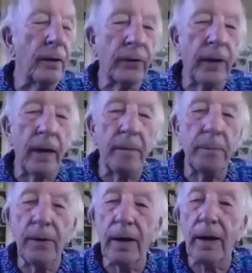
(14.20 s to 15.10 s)
camp in the
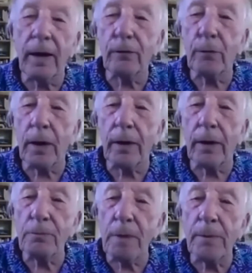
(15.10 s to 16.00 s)
Isle of Wight. Do you
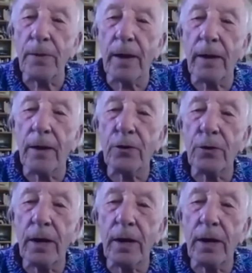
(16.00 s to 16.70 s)
remember that, Adrienne?